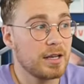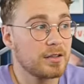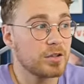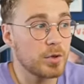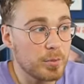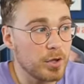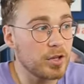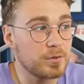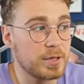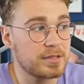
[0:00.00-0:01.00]
And so when you put
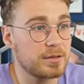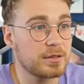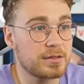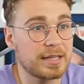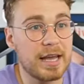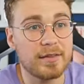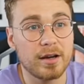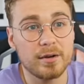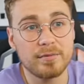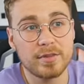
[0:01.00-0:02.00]
those bits
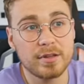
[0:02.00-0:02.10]
together,